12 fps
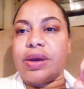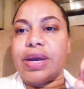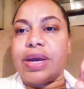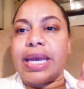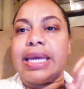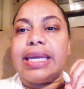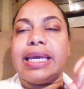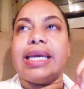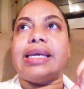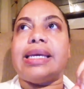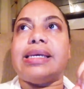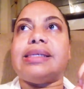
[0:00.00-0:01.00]
it
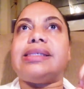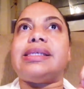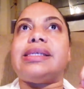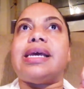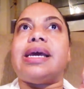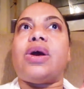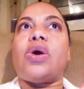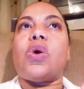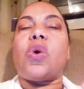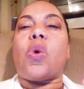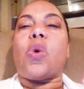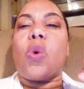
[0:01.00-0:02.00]
is
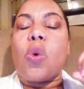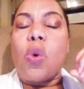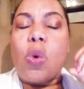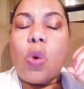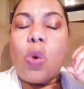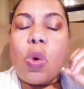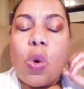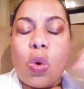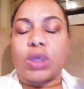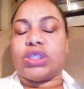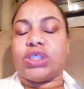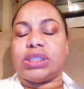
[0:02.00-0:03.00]
gorgeous.